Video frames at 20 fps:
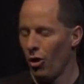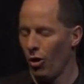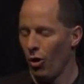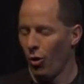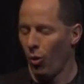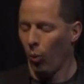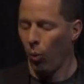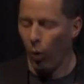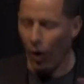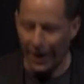
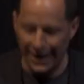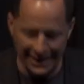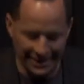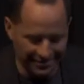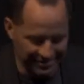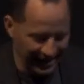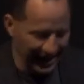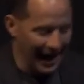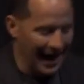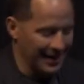What
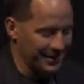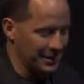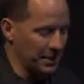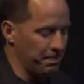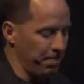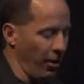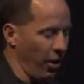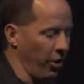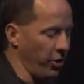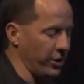is at the
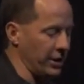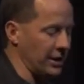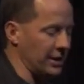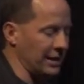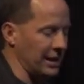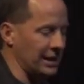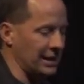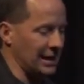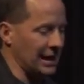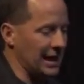party
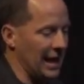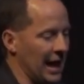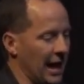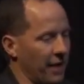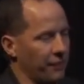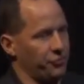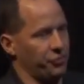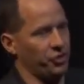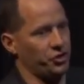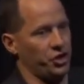that can
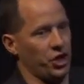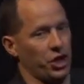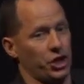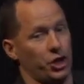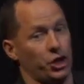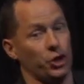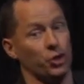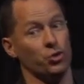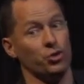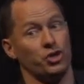have such a
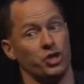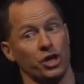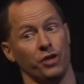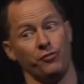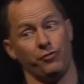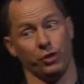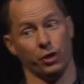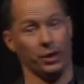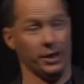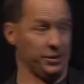huge
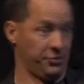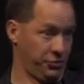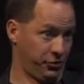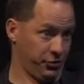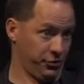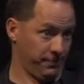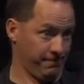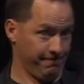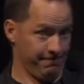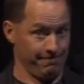
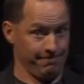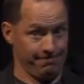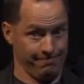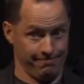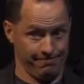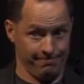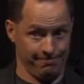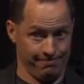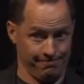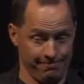influence?
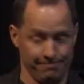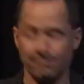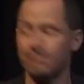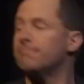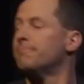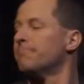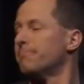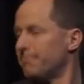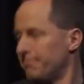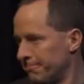
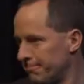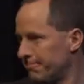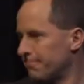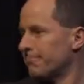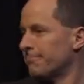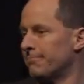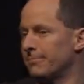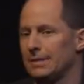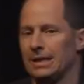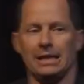
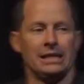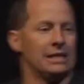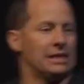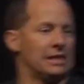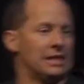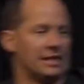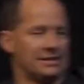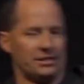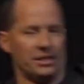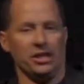Alcohol.
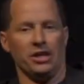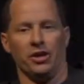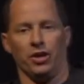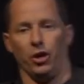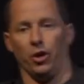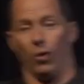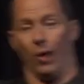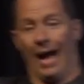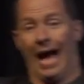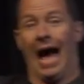Listen to
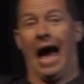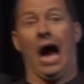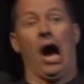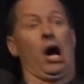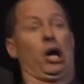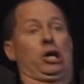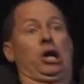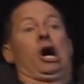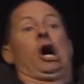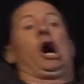you.
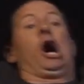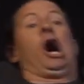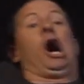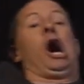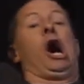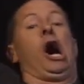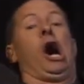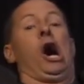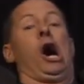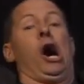
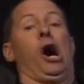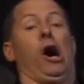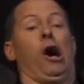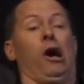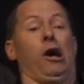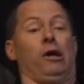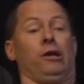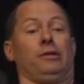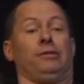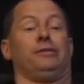
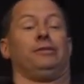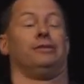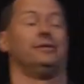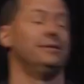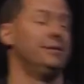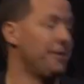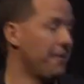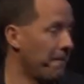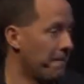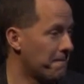Alcohol.
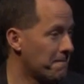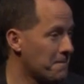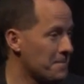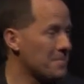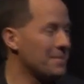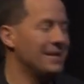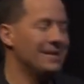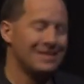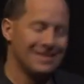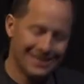
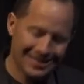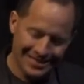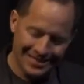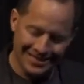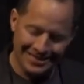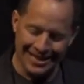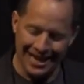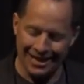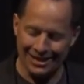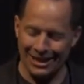
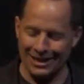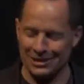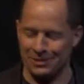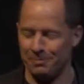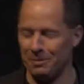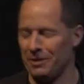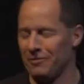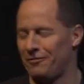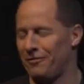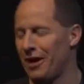Now, let's
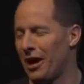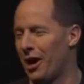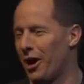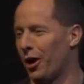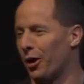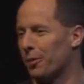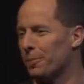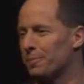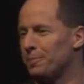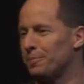be fair.